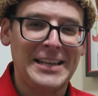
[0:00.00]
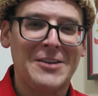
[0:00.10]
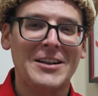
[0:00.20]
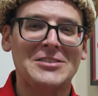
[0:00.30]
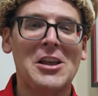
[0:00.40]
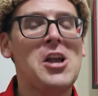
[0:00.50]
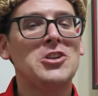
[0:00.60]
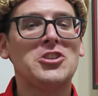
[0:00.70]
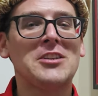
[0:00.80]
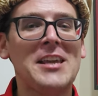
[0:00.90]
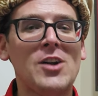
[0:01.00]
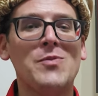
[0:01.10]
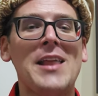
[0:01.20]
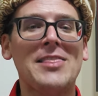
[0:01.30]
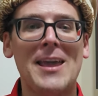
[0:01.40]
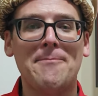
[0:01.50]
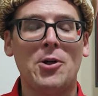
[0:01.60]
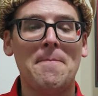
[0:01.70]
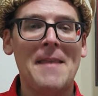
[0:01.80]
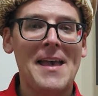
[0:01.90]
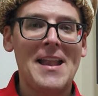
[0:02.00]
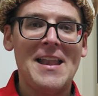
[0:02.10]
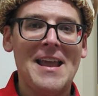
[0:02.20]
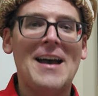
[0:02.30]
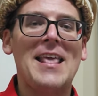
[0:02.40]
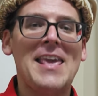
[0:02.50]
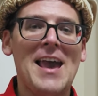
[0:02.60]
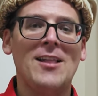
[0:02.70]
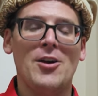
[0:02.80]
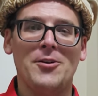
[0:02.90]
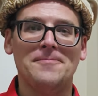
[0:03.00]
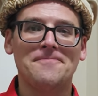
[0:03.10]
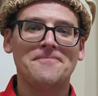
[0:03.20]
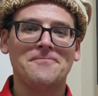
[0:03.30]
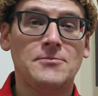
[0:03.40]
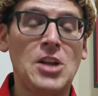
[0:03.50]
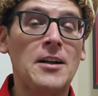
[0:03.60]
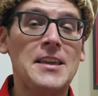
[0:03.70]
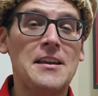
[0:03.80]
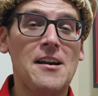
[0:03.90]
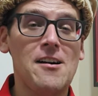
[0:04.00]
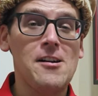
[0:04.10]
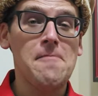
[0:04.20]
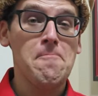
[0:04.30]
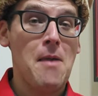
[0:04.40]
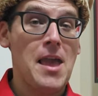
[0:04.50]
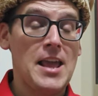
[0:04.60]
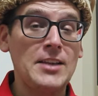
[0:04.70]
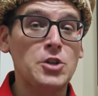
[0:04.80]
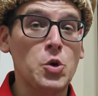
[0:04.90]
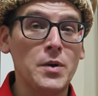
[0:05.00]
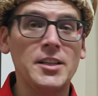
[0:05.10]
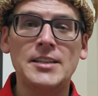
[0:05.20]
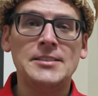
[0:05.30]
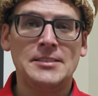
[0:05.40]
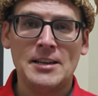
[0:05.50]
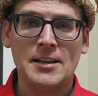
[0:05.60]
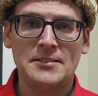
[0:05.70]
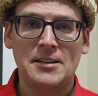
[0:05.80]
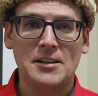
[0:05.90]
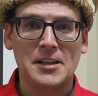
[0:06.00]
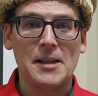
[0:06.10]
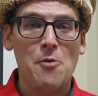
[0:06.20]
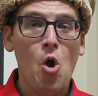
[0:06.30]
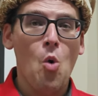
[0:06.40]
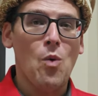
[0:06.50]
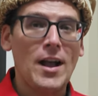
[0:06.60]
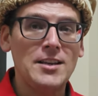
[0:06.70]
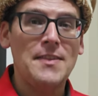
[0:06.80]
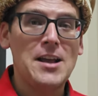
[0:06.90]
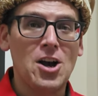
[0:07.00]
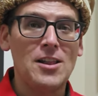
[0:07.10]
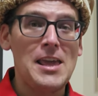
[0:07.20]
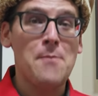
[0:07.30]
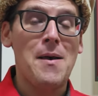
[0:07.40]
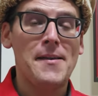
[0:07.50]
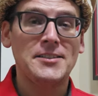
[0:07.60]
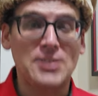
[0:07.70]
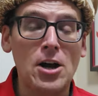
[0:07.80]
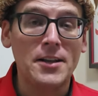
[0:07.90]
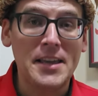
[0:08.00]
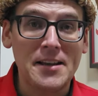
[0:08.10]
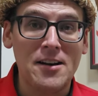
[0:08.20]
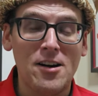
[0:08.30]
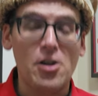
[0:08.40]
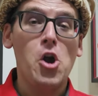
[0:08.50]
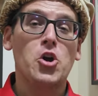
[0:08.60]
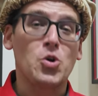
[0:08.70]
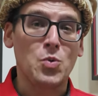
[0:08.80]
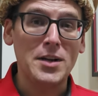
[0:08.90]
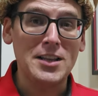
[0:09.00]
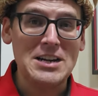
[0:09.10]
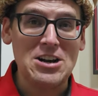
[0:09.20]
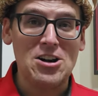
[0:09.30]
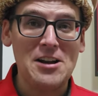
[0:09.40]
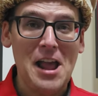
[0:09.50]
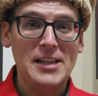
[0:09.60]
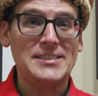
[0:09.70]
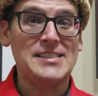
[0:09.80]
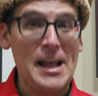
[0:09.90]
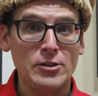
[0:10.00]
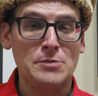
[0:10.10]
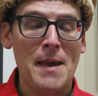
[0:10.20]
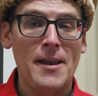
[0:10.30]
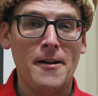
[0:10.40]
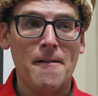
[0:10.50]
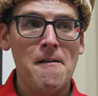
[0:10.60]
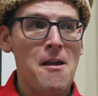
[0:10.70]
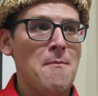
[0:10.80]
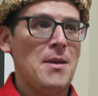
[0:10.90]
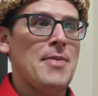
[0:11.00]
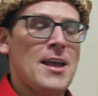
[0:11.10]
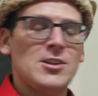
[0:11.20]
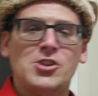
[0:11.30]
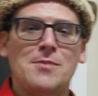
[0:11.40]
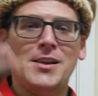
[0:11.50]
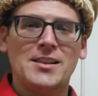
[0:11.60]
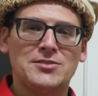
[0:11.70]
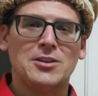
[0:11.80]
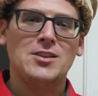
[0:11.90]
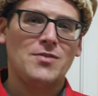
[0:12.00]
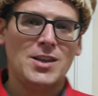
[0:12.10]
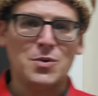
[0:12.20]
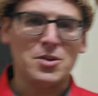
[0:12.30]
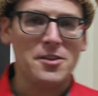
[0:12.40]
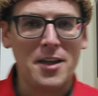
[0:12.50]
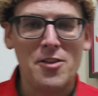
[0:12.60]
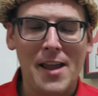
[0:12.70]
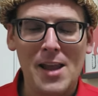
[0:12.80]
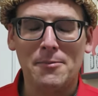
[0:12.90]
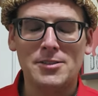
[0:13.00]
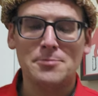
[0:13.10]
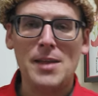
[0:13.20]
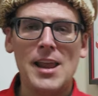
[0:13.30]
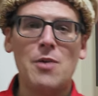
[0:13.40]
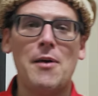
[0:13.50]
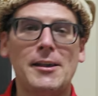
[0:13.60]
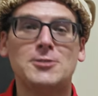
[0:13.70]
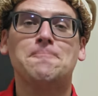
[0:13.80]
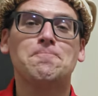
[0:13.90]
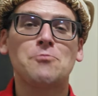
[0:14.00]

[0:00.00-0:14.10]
secrets should get a red label, not a yellow. Donkey Kong, he's a gorilla, not a donkey. Why did they call him Donkey Kong? Gorilla Kong sounds better. Maybe that should have been at the start of the video with all the other animals. Anyways,